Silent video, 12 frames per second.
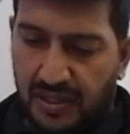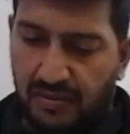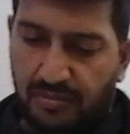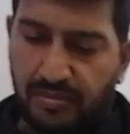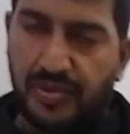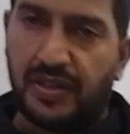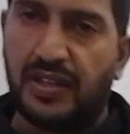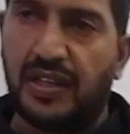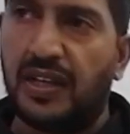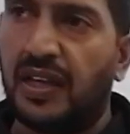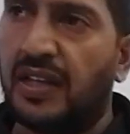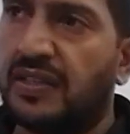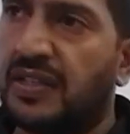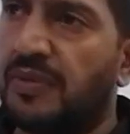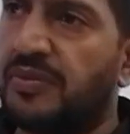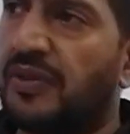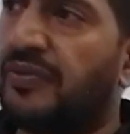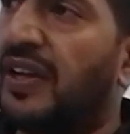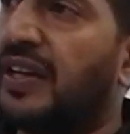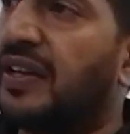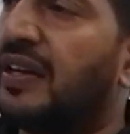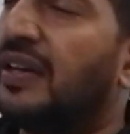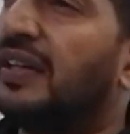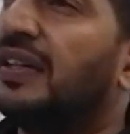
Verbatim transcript: uh, in, terms of like